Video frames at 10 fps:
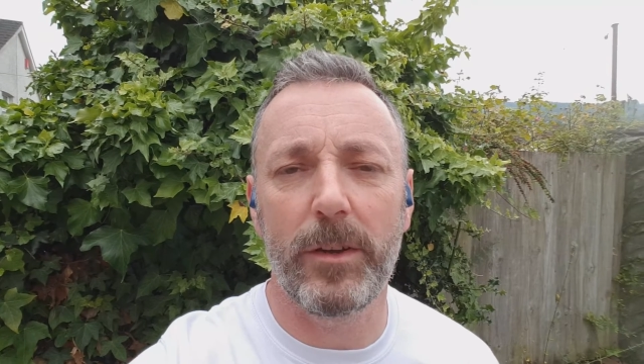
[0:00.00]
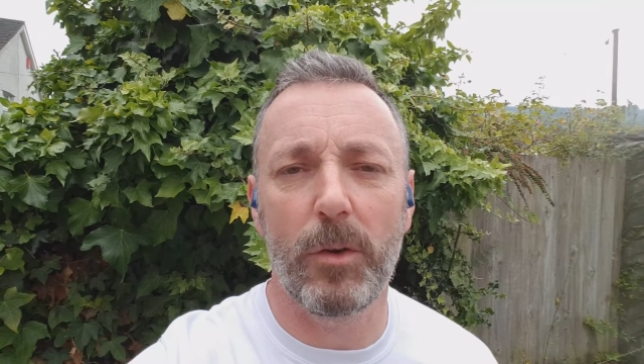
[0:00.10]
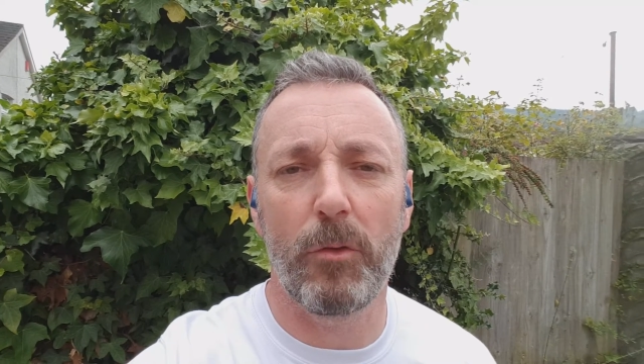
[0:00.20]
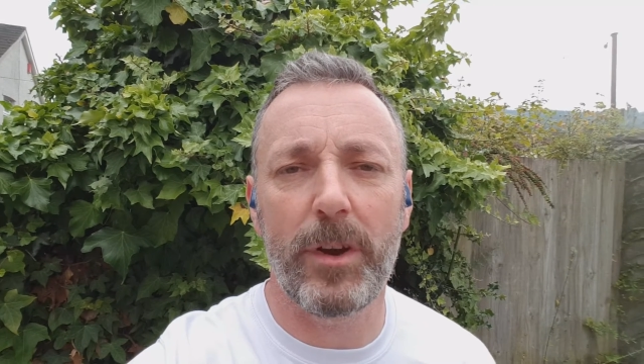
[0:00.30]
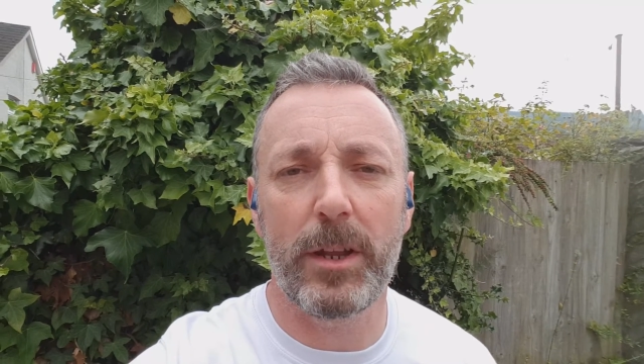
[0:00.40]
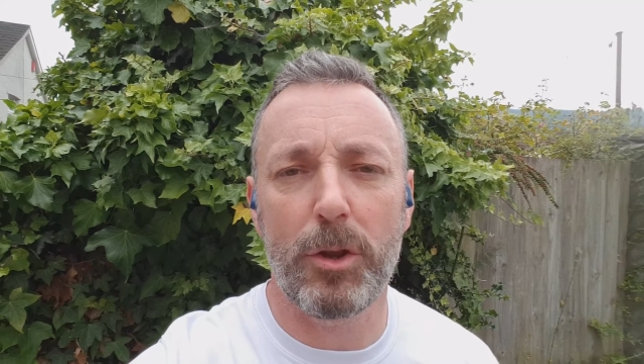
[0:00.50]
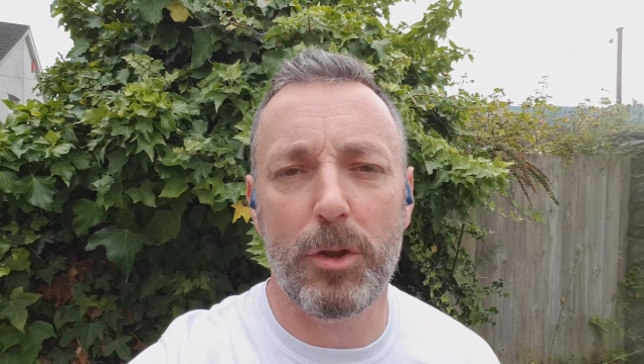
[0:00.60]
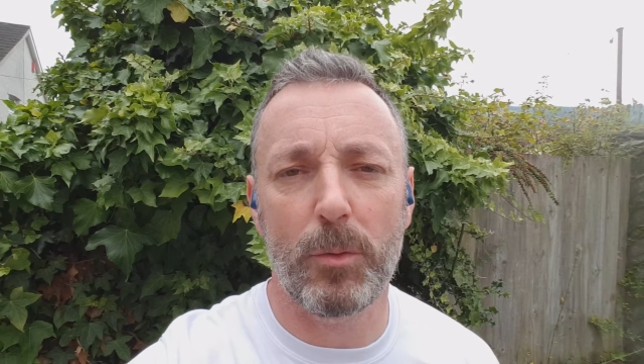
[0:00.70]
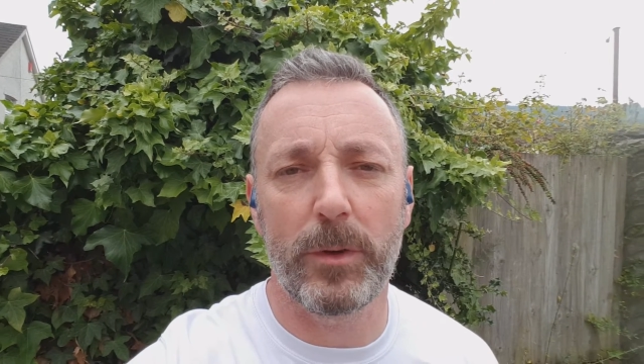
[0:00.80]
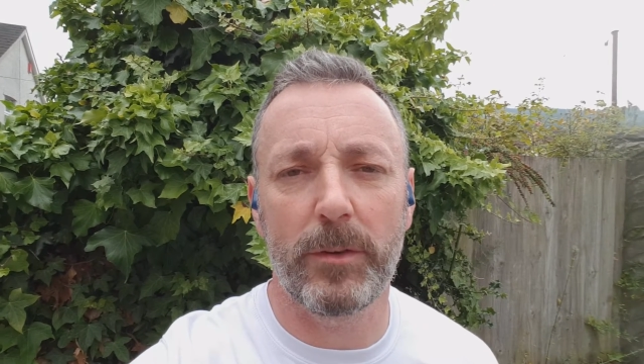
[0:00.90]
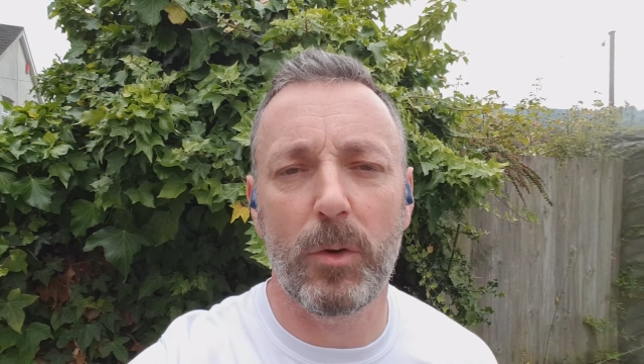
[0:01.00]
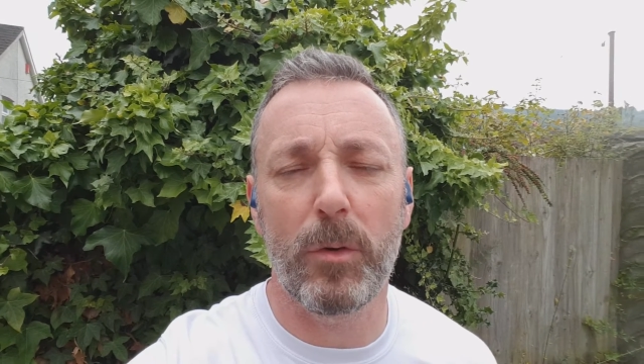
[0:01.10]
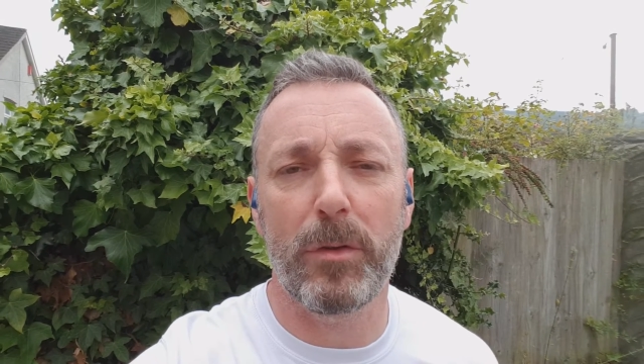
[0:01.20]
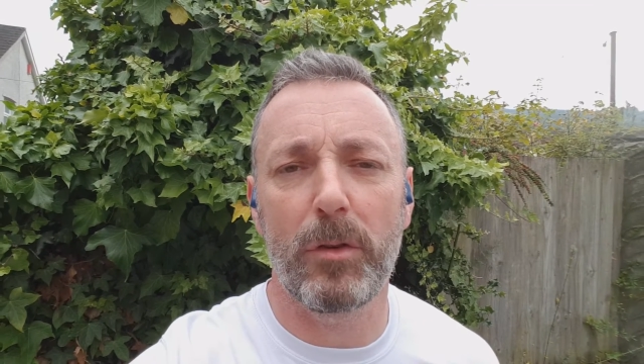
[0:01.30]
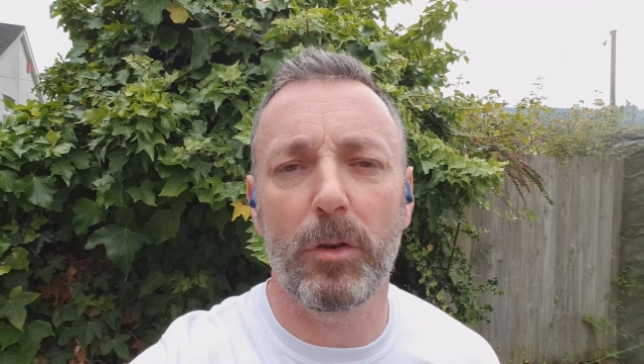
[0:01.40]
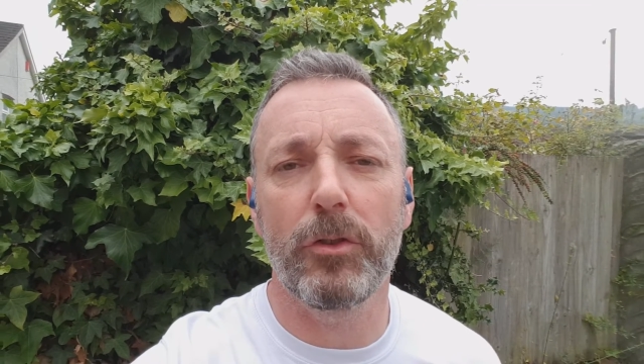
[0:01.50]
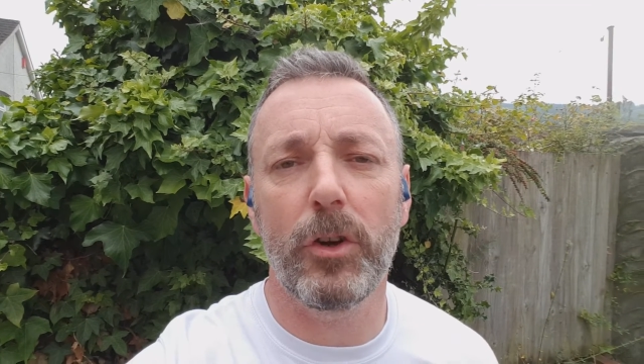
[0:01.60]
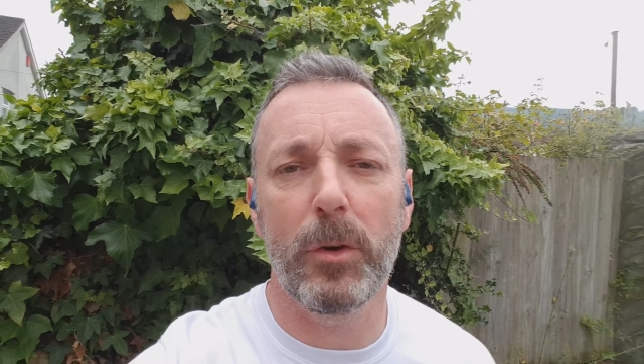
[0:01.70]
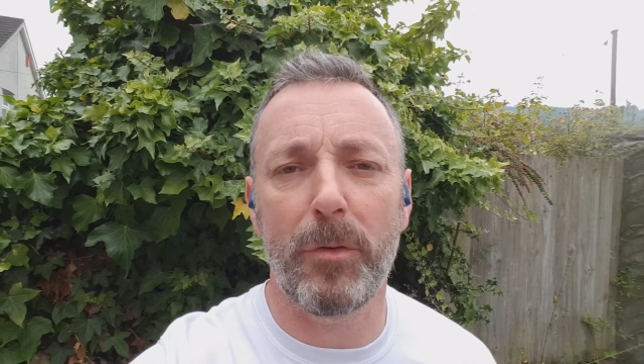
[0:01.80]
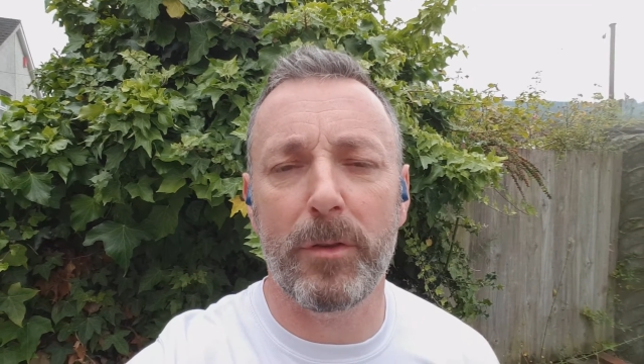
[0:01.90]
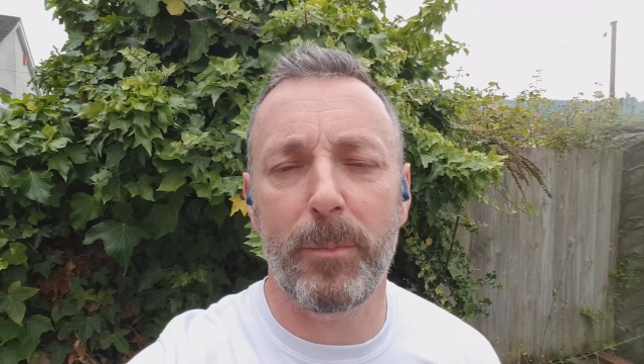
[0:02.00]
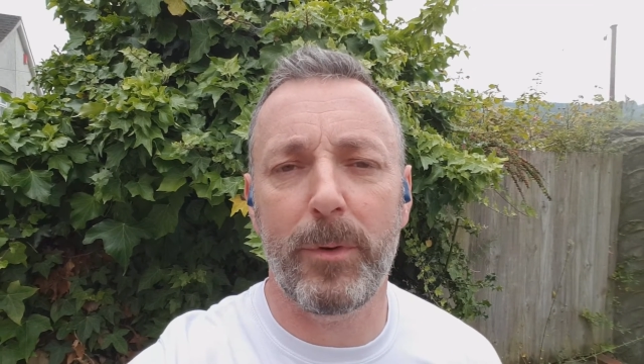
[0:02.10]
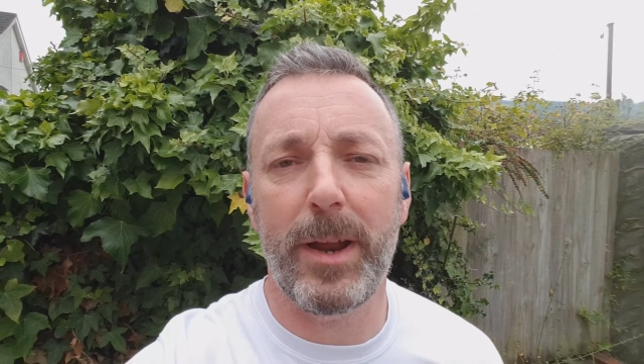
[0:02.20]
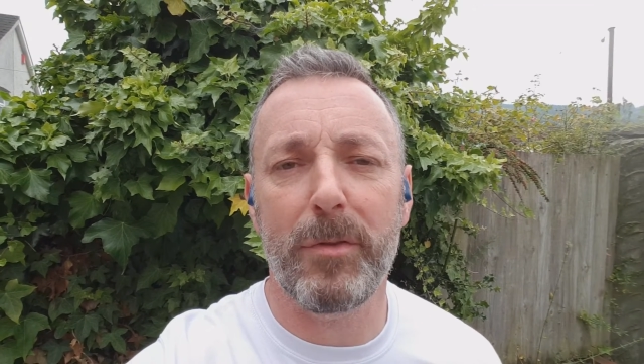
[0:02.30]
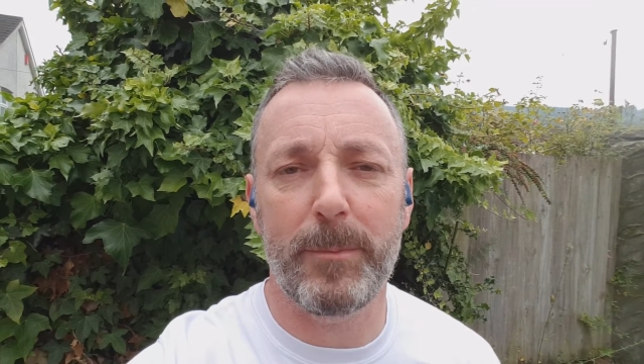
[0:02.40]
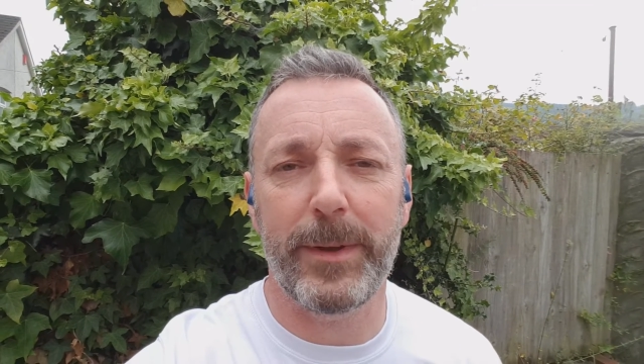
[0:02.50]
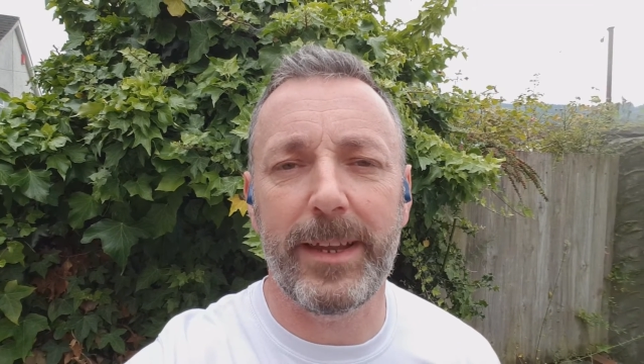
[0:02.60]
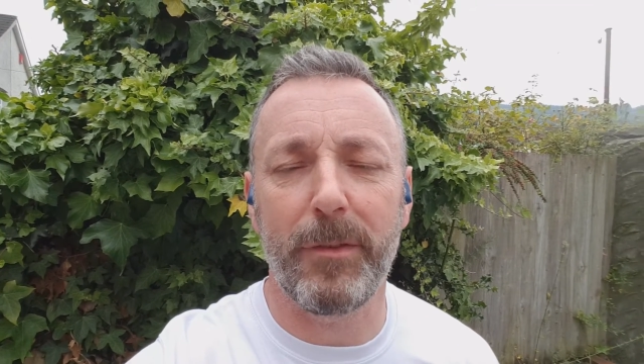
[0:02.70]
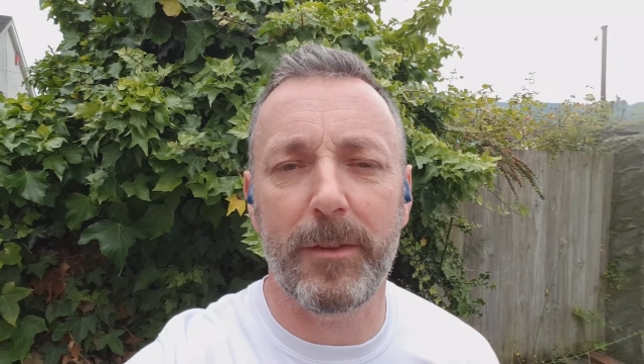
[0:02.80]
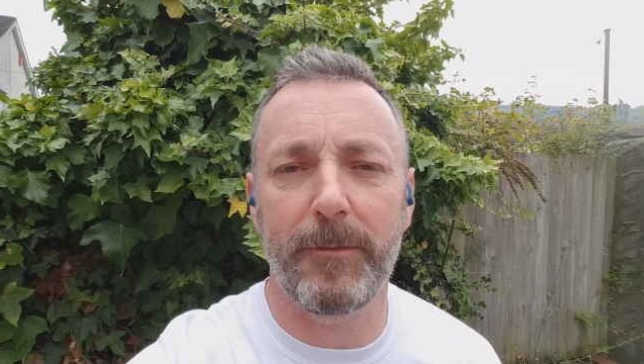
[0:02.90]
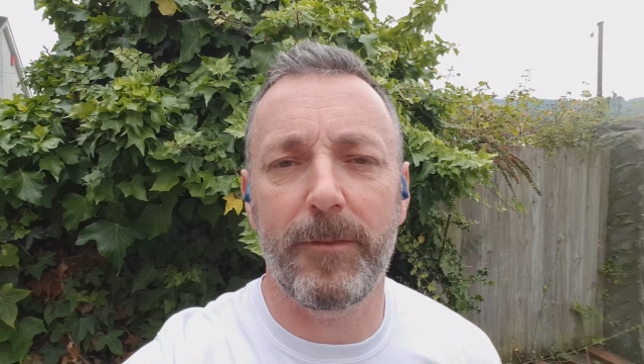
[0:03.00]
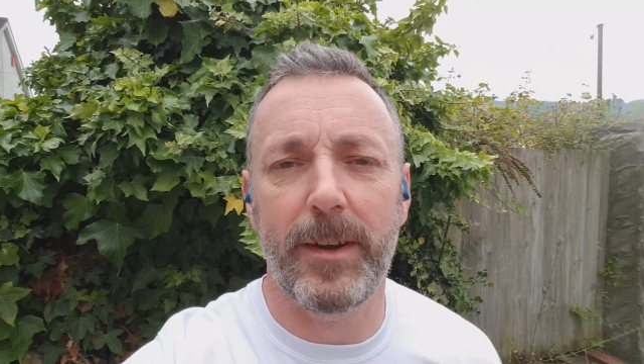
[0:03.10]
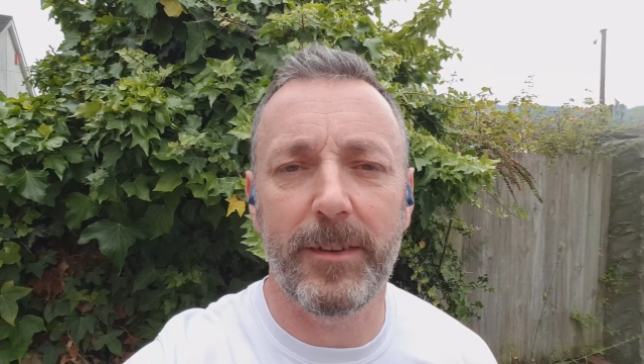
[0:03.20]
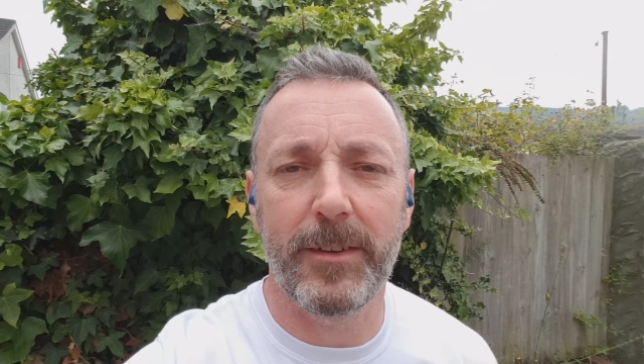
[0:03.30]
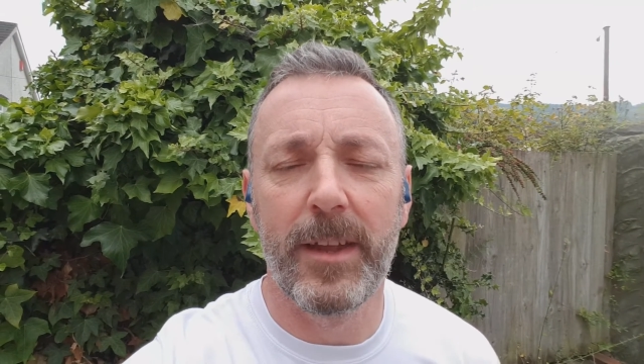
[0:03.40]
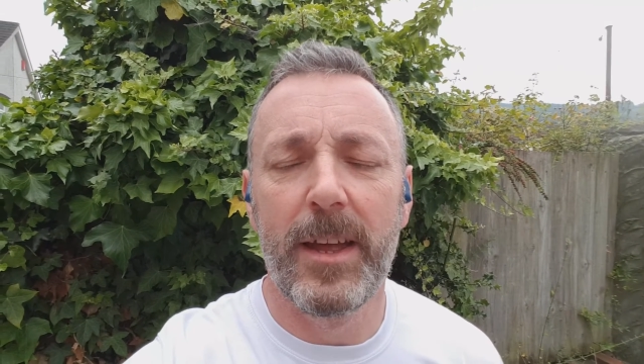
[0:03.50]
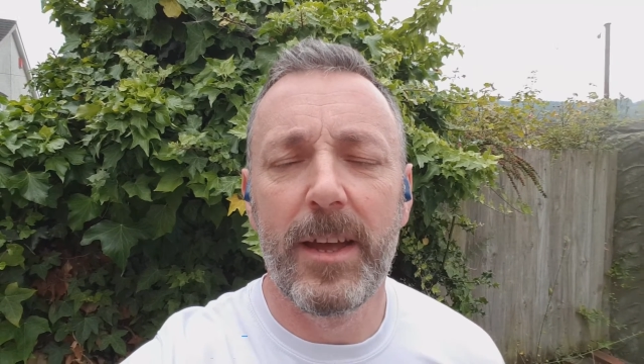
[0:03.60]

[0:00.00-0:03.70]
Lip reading: in your running shoe and causing your toes to press up against the front